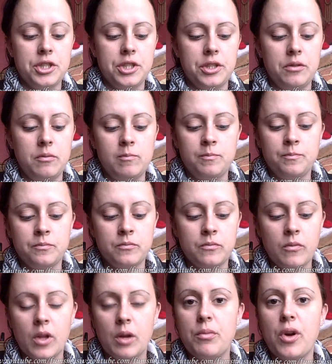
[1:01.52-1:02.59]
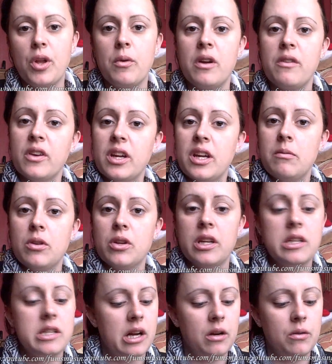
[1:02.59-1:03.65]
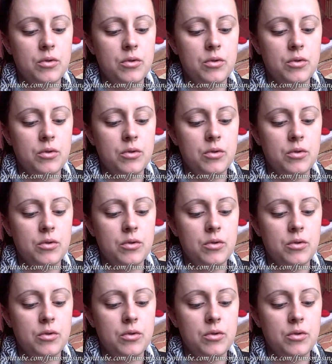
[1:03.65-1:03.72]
to do, by the way, if I keep looking down,